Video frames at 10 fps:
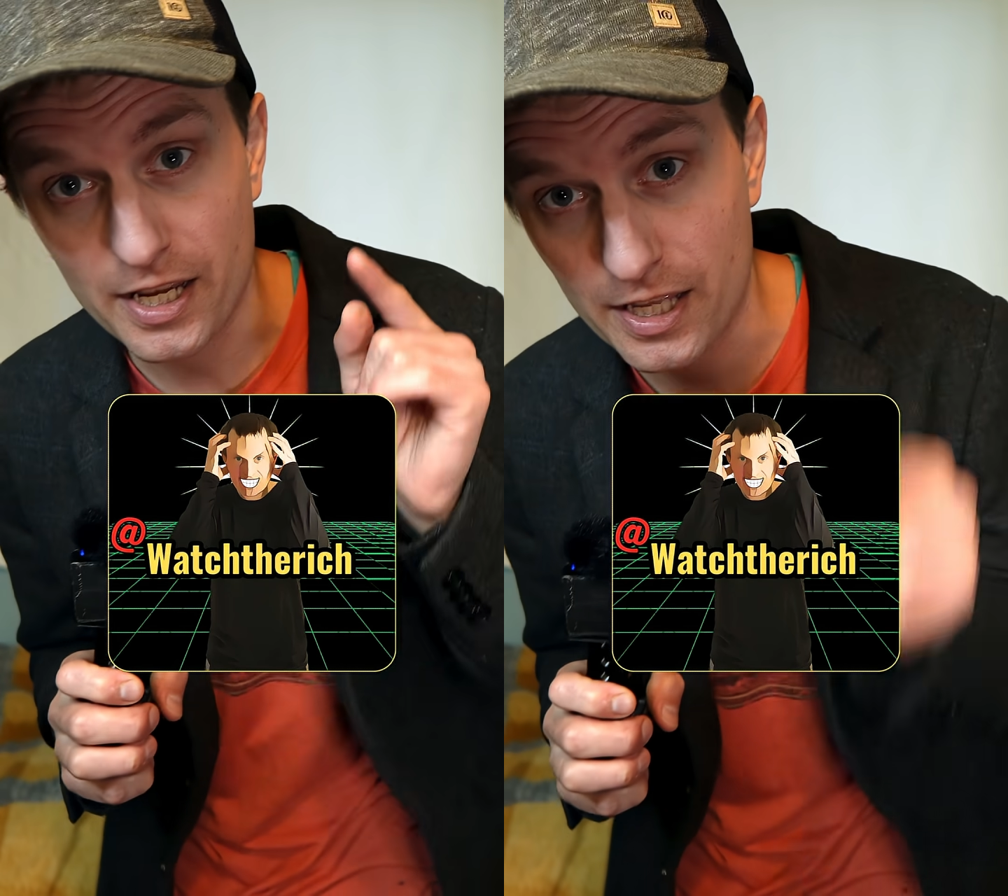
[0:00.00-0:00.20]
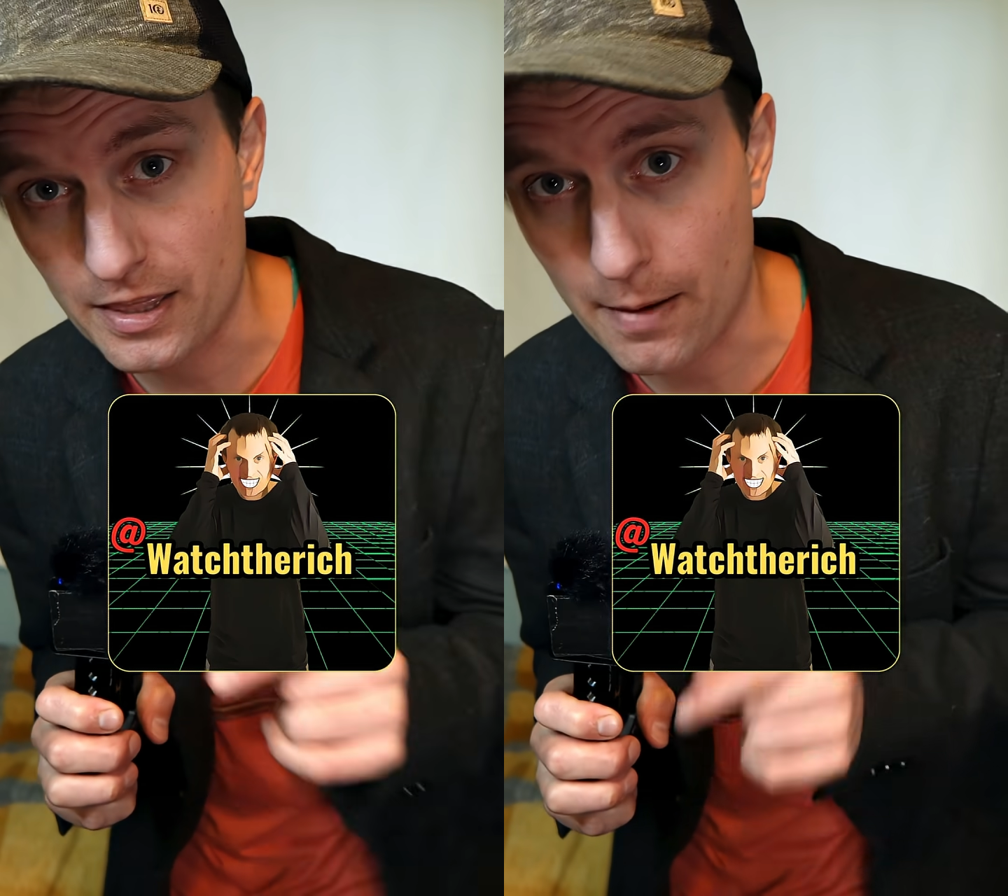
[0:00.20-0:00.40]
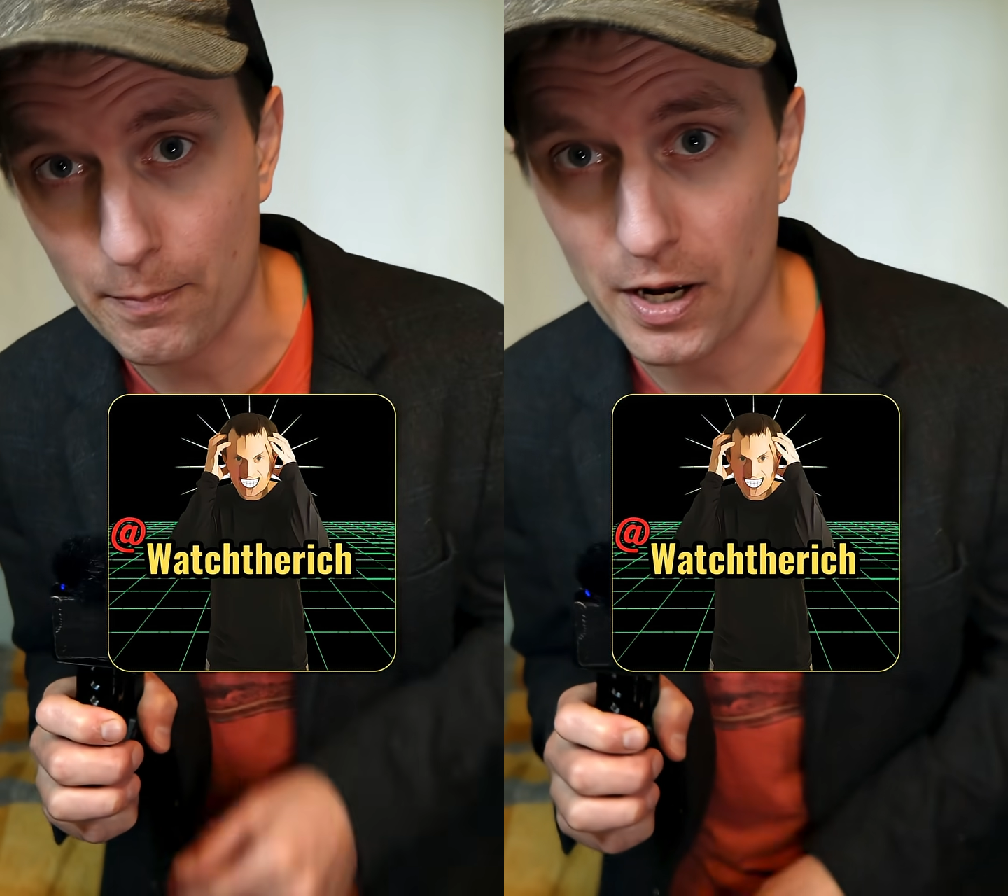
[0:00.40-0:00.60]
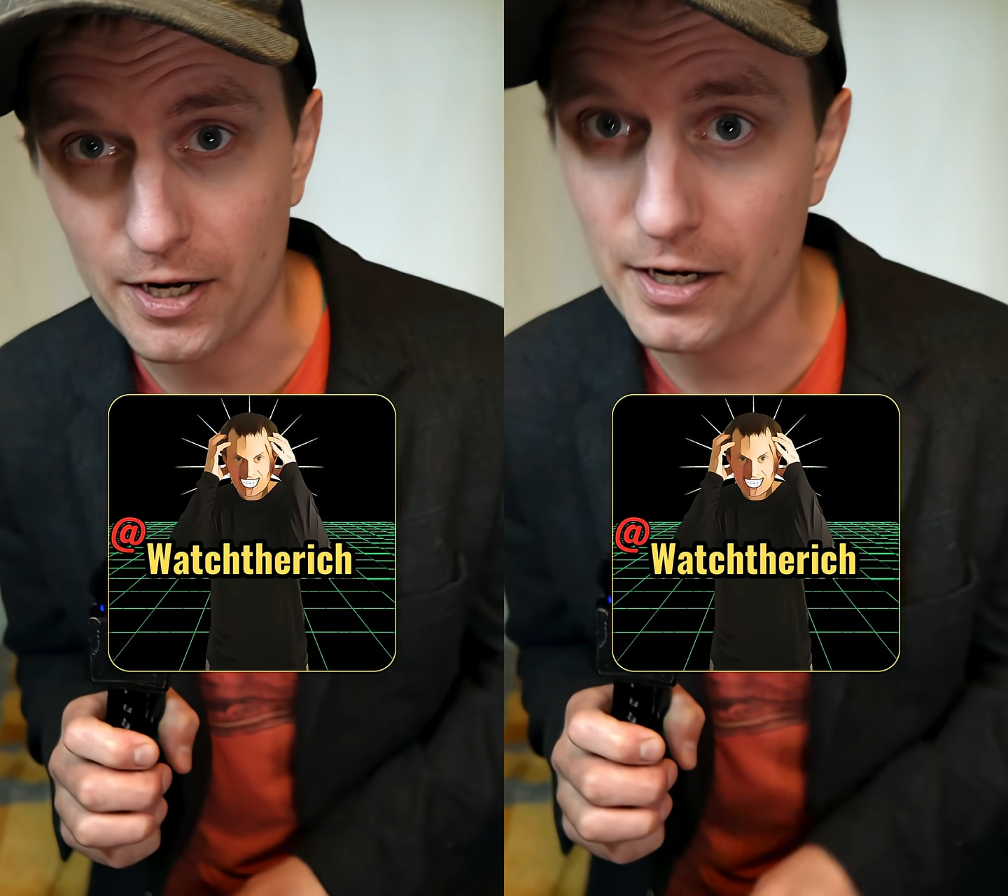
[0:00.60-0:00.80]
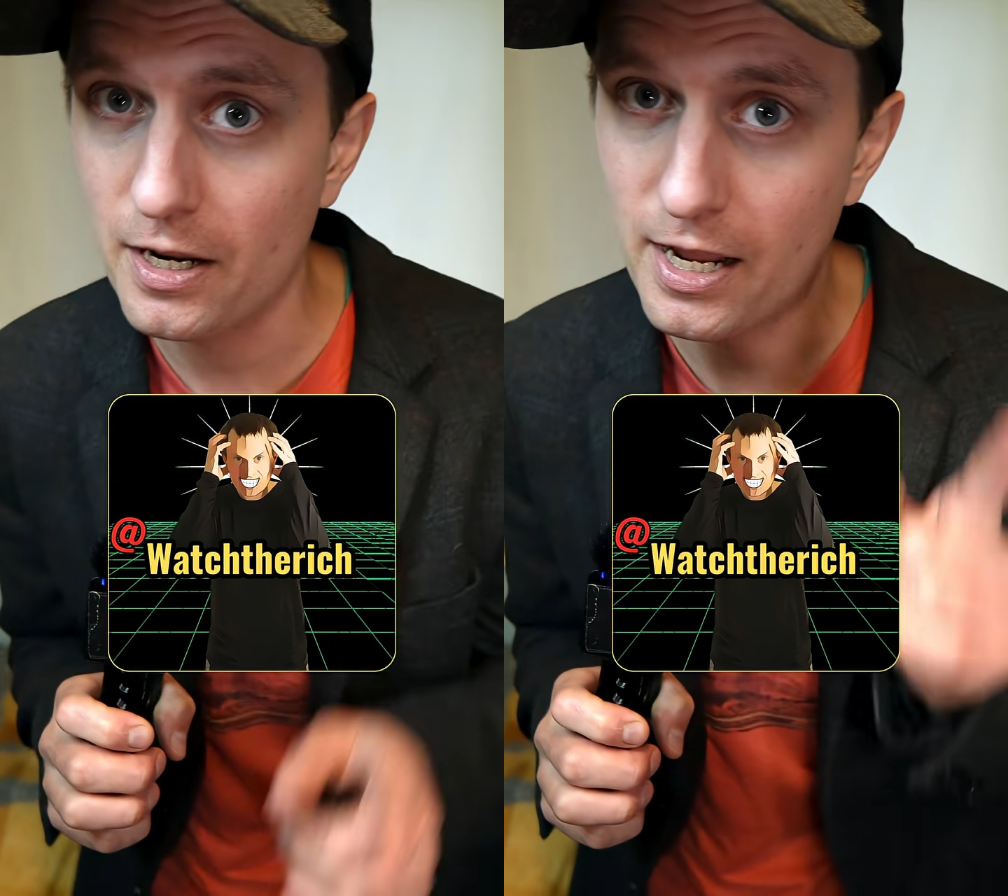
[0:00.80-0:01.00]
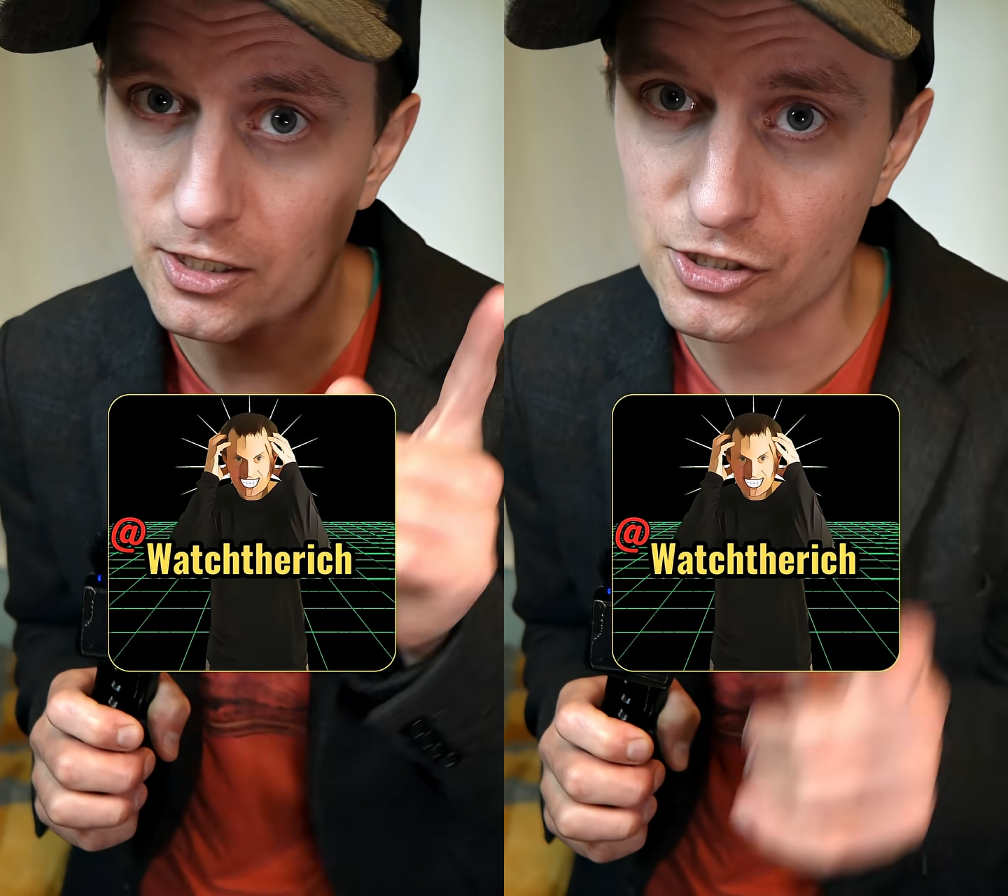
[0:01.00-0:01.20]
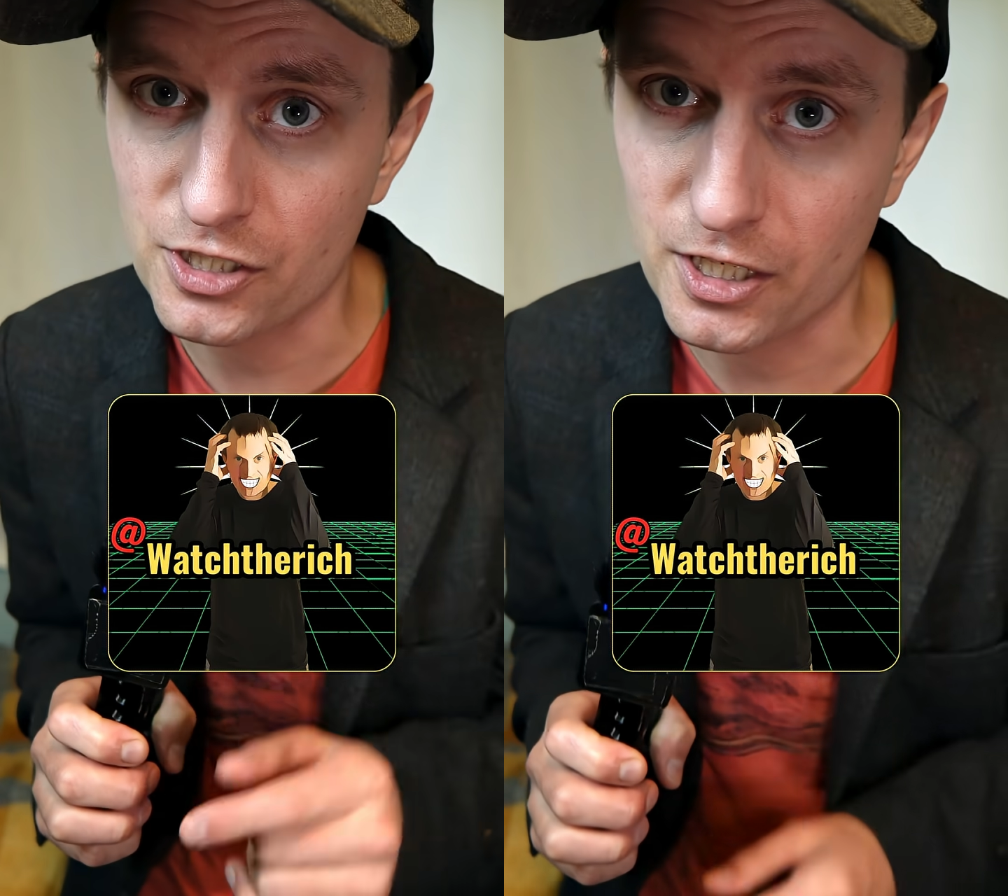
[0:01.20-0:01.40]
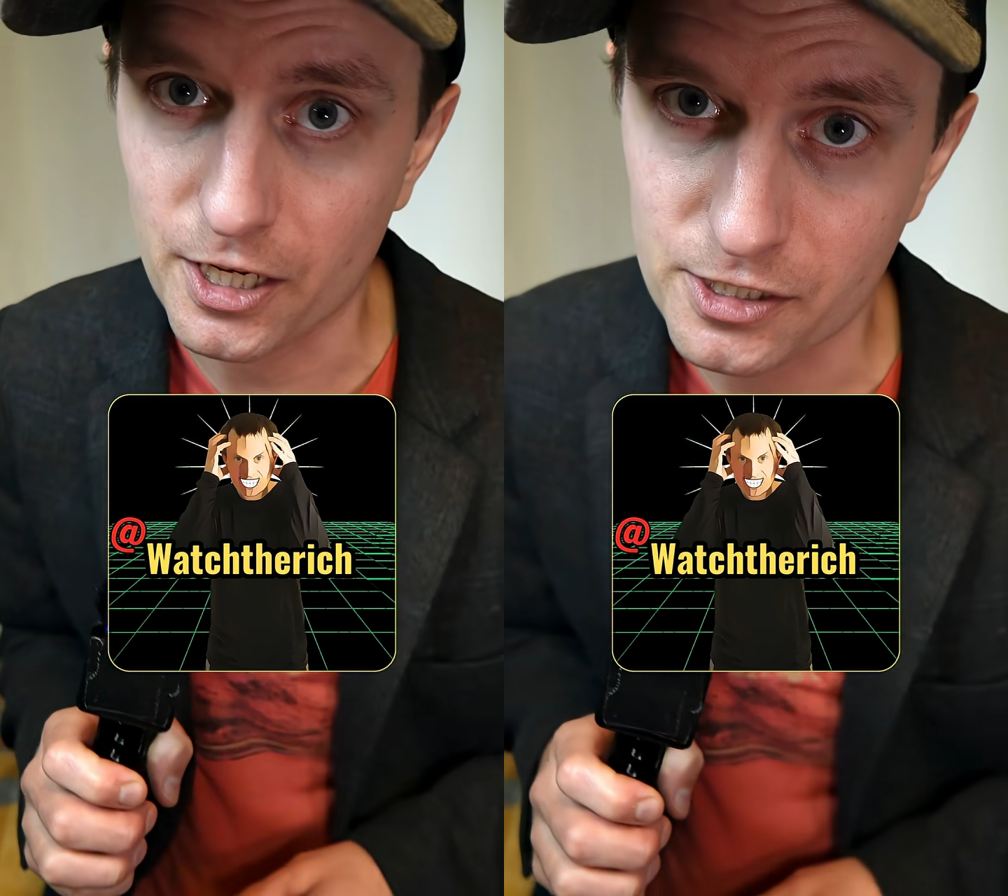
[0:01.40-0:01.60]
Hit that button, and I'll
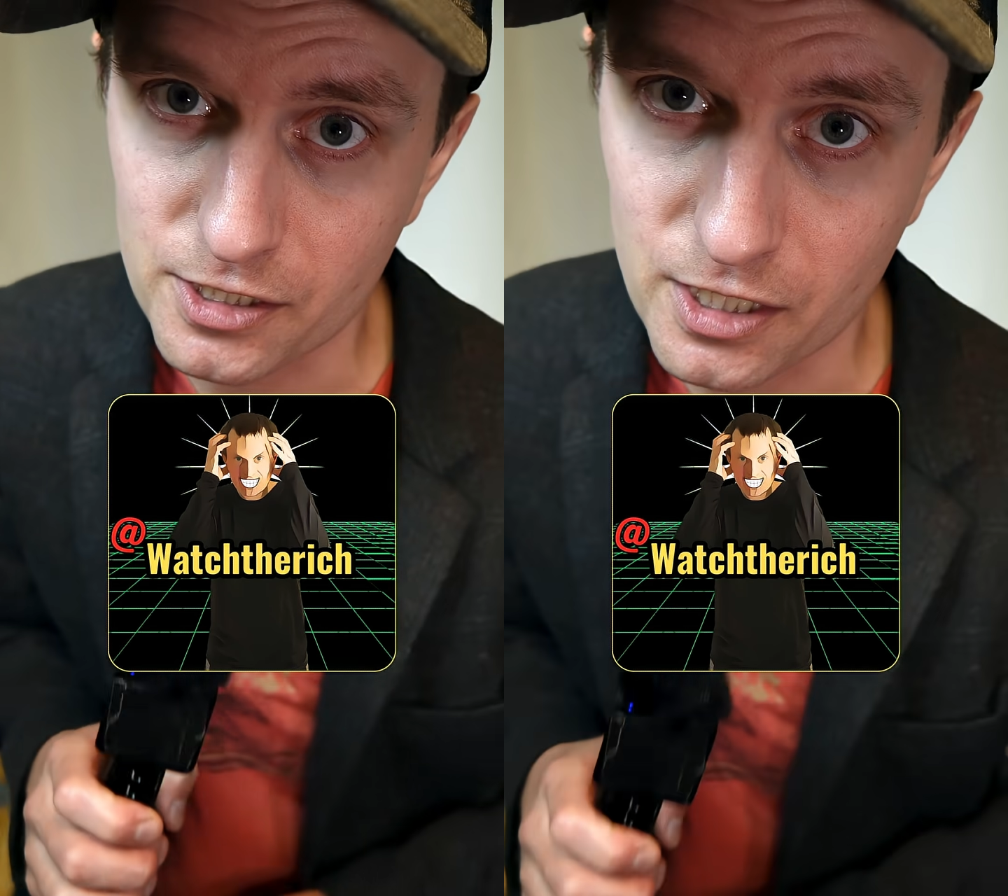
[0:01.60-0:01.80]
see you next